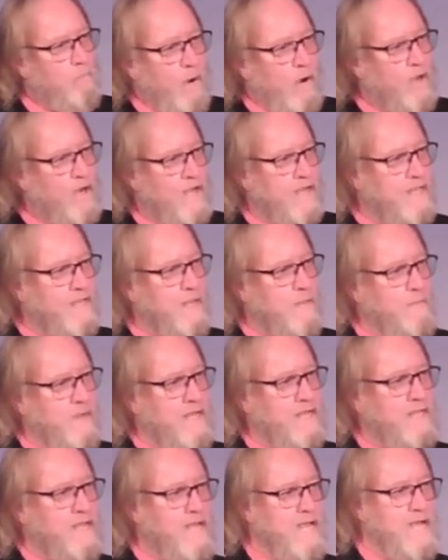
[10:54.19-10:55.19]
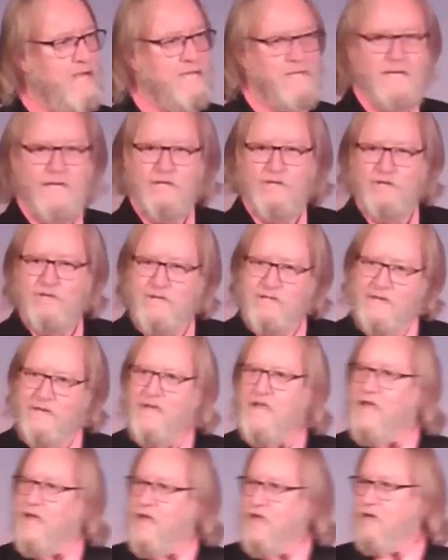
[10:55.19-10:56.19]
putting them in the
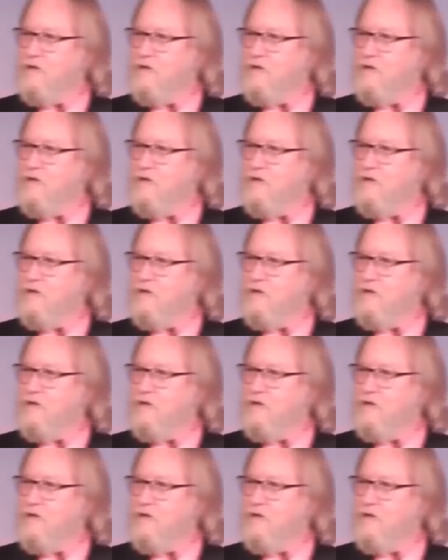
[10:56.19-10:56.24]
ignition